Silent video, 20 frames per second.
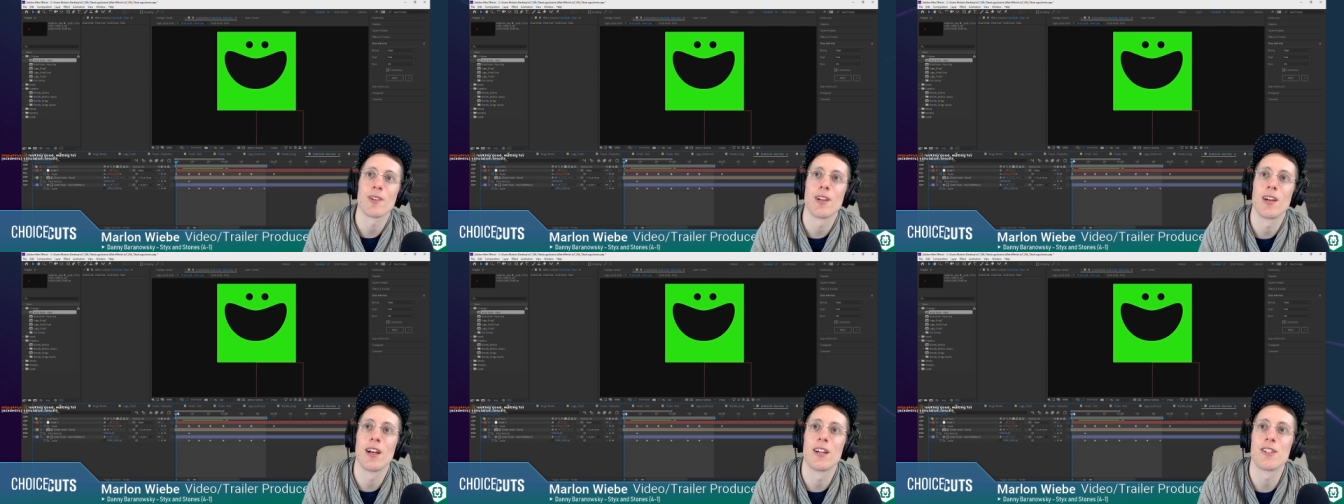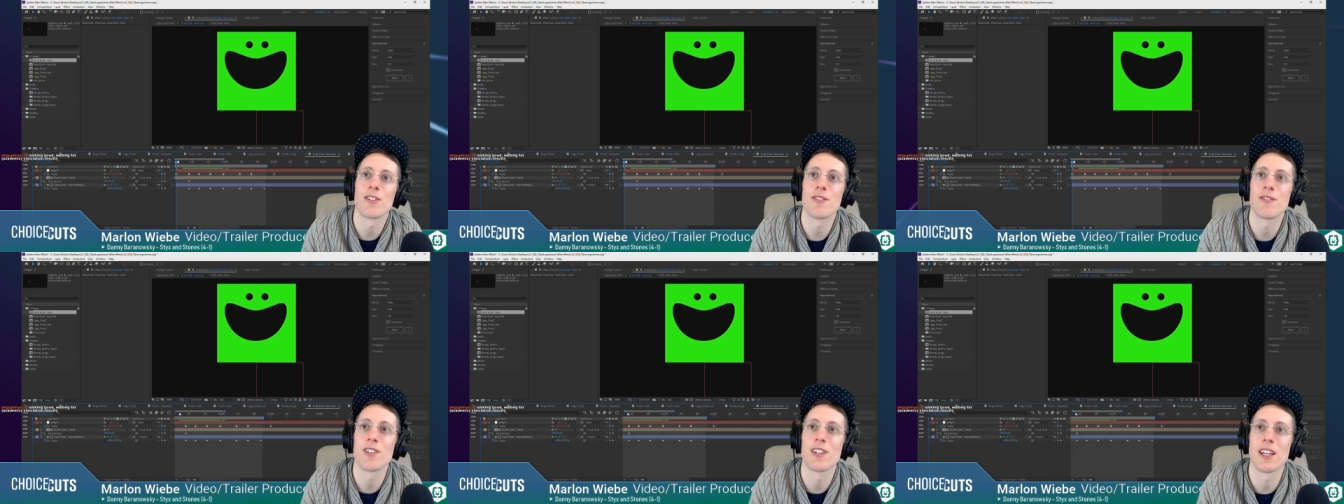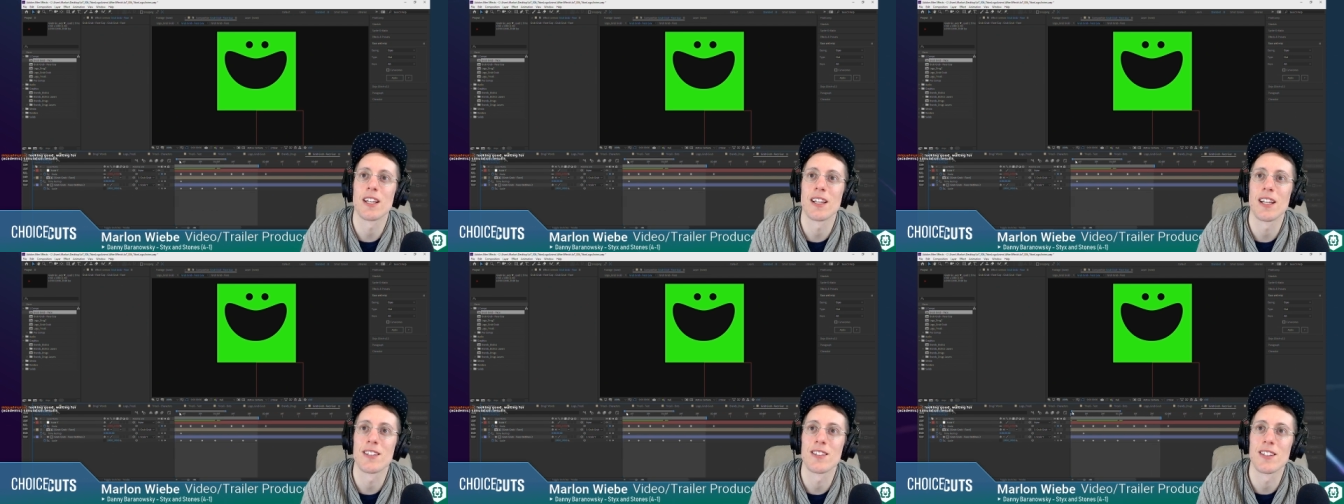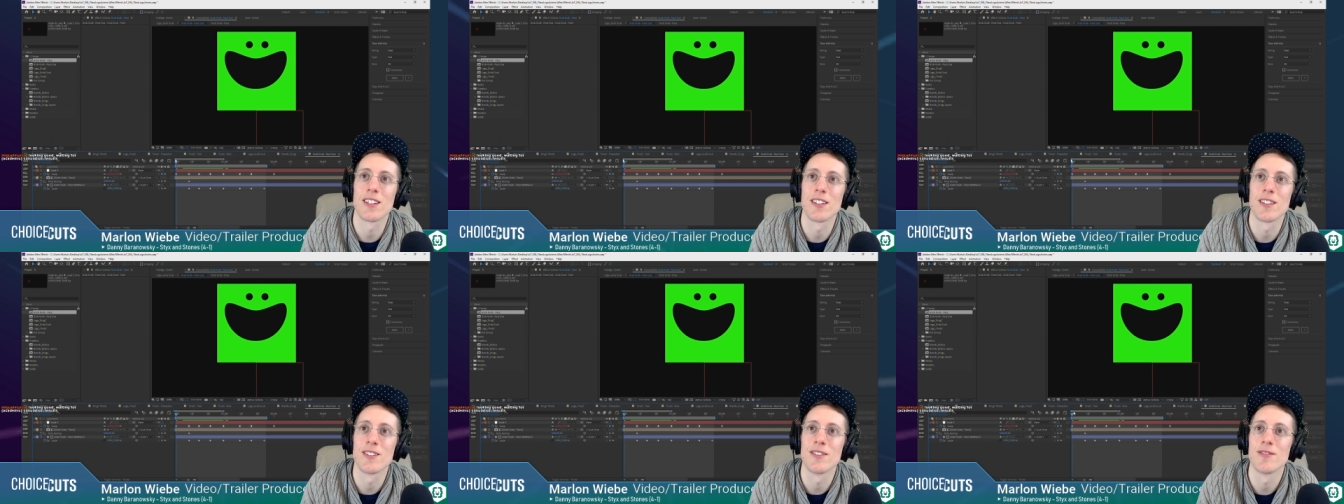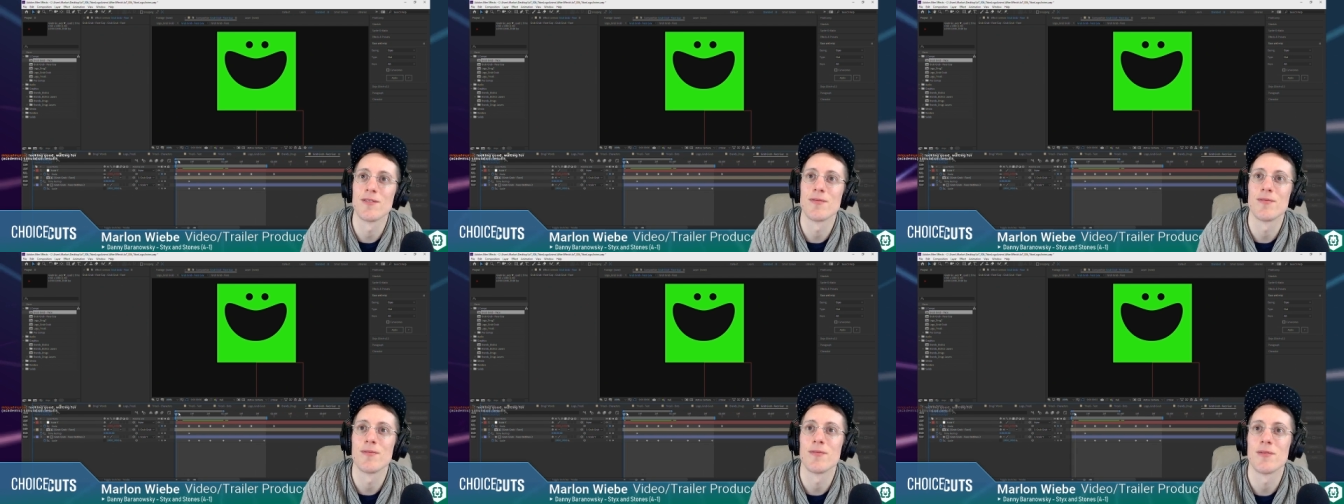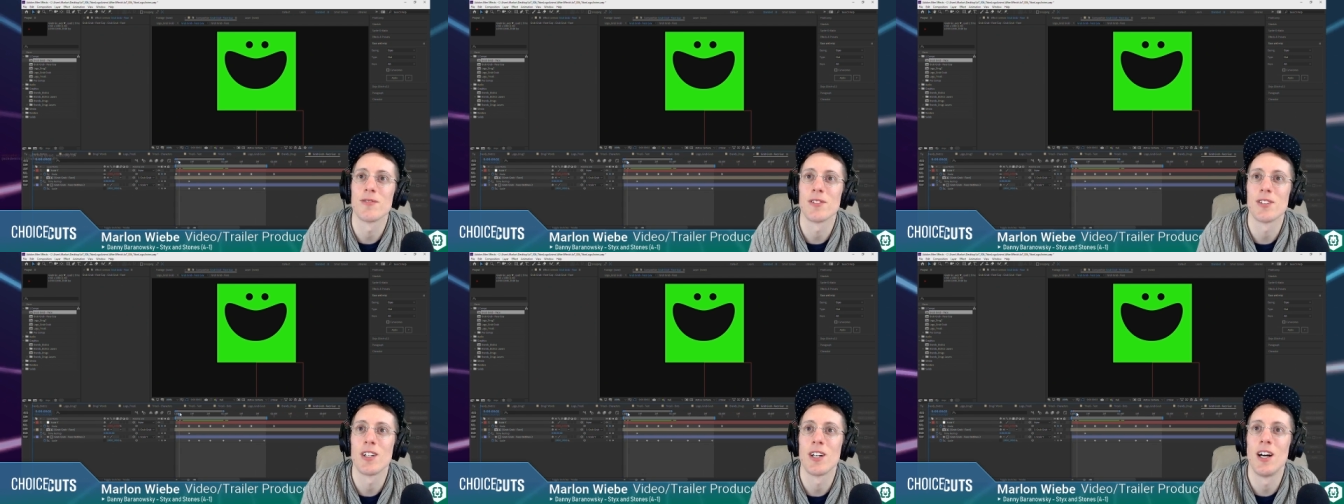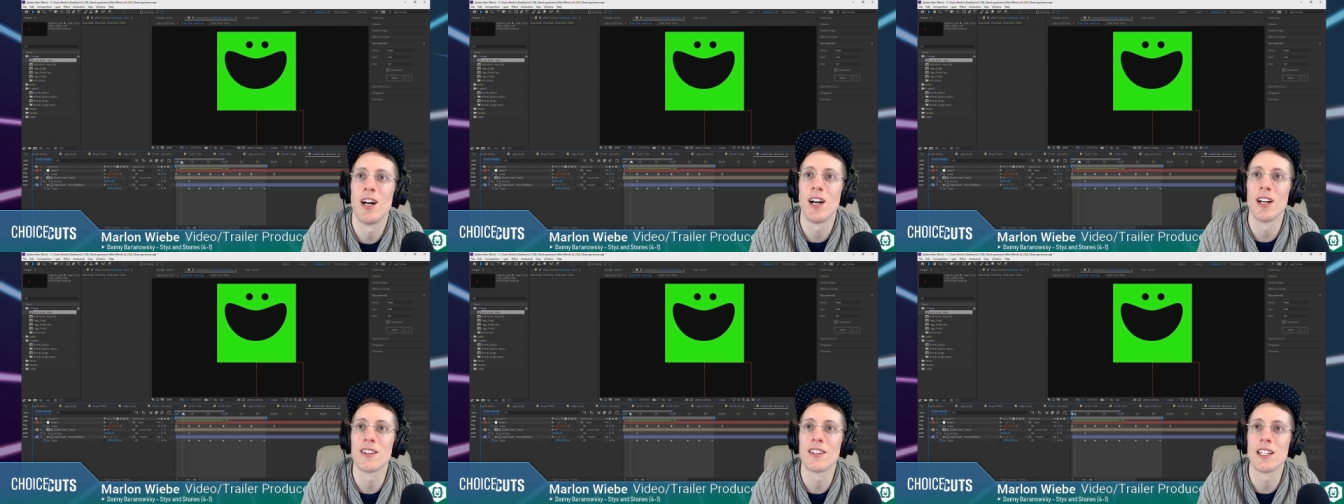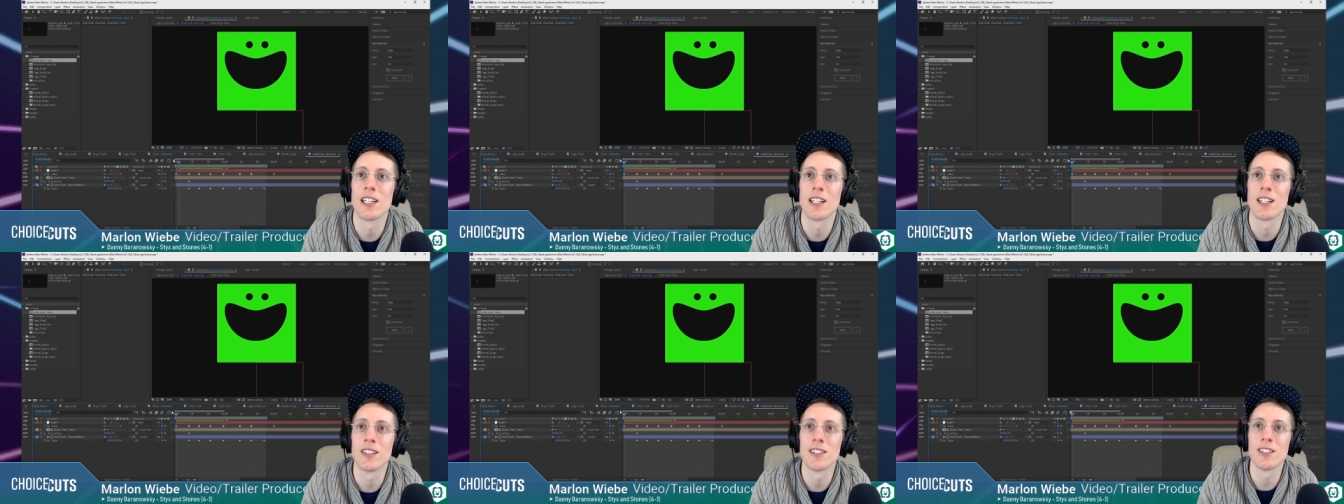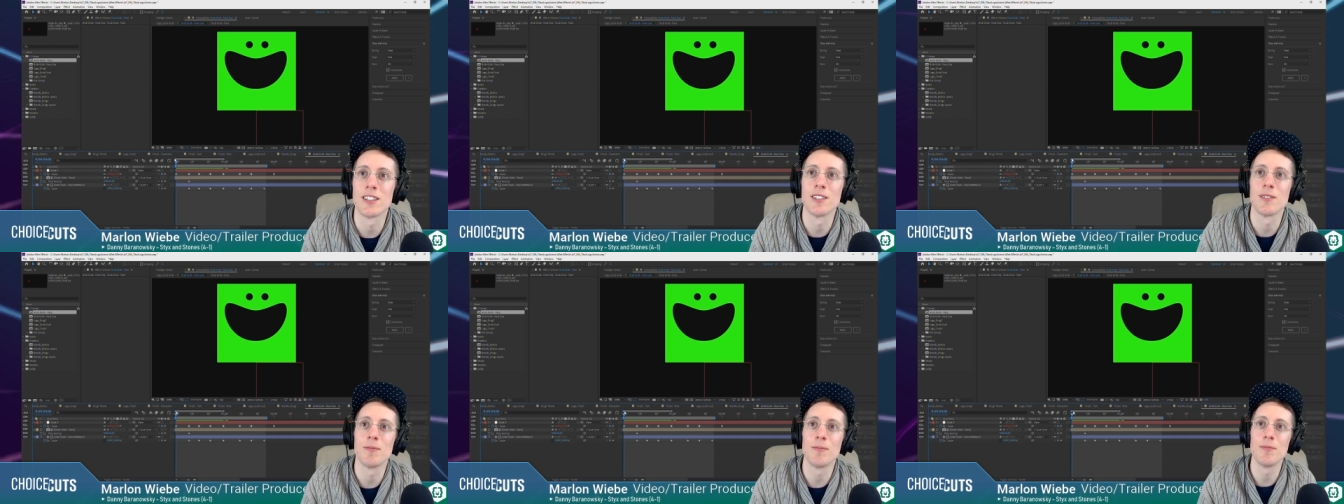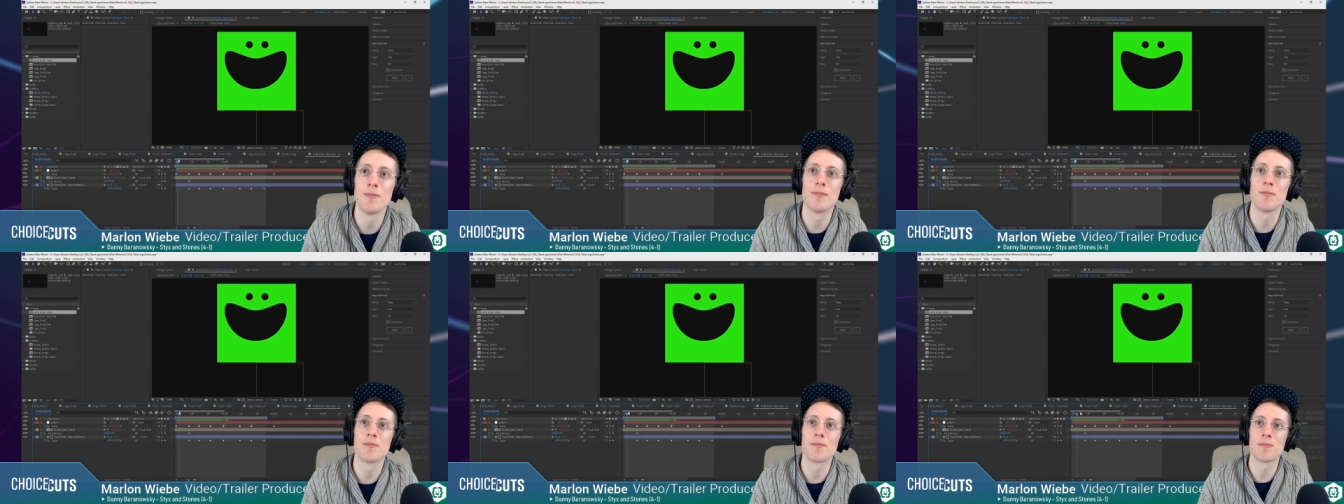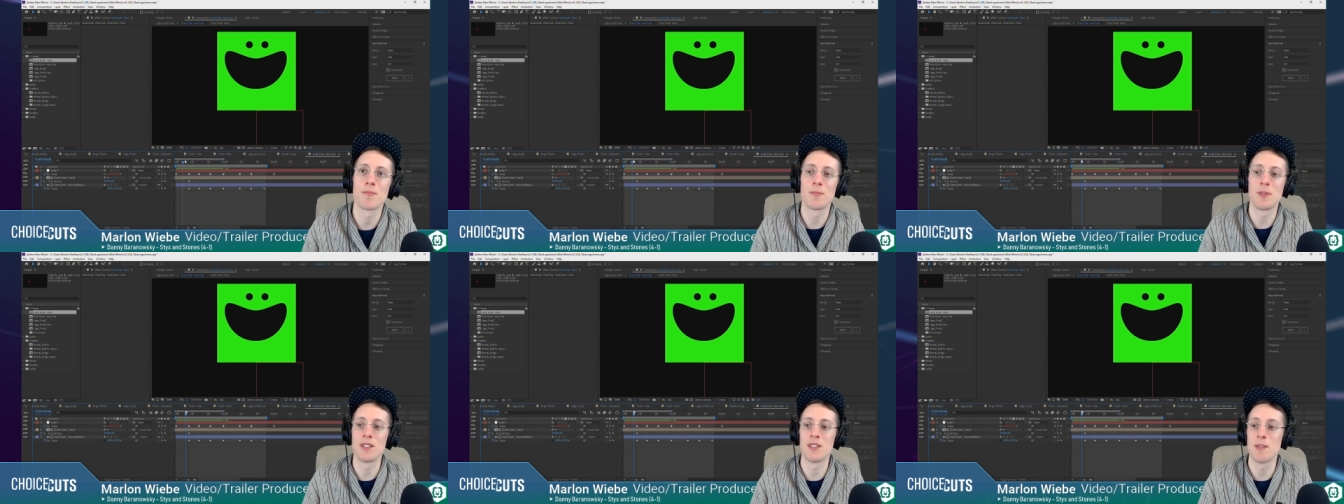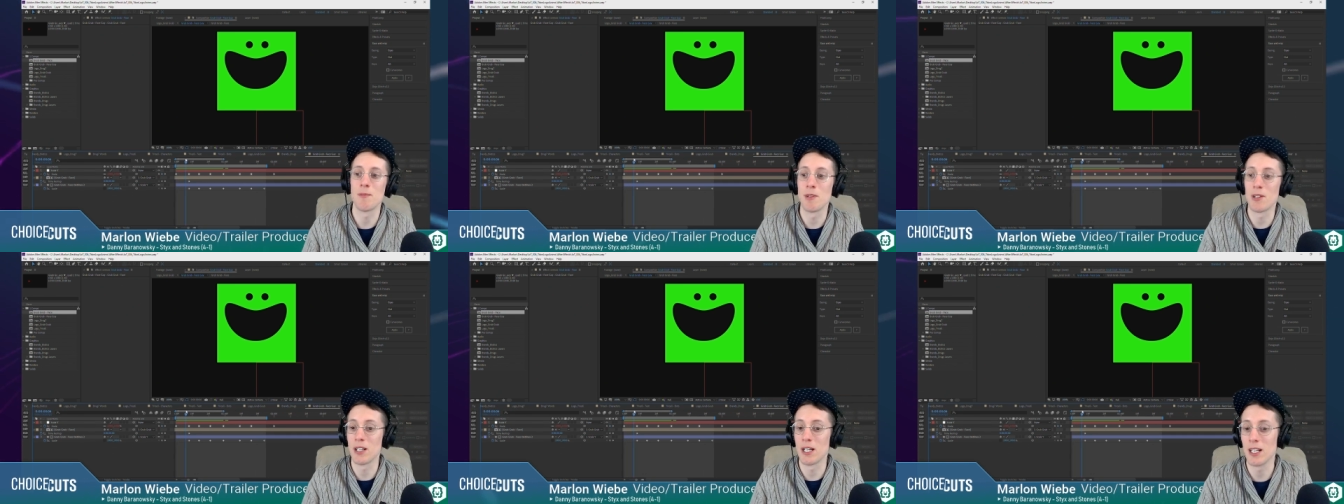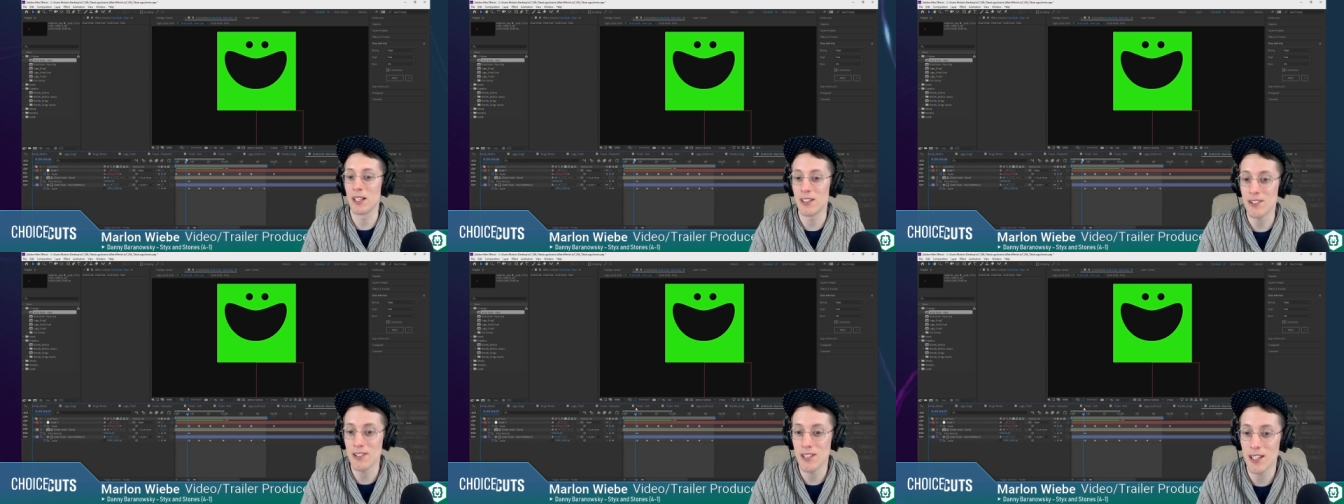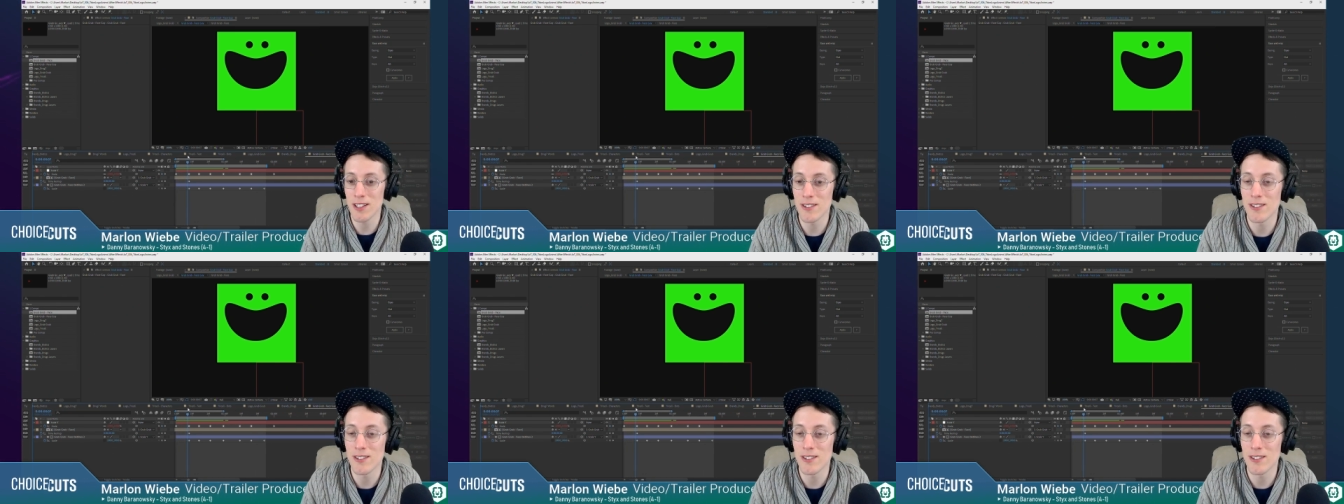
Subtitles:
I just feel like that's a hot thing to be simulating these days.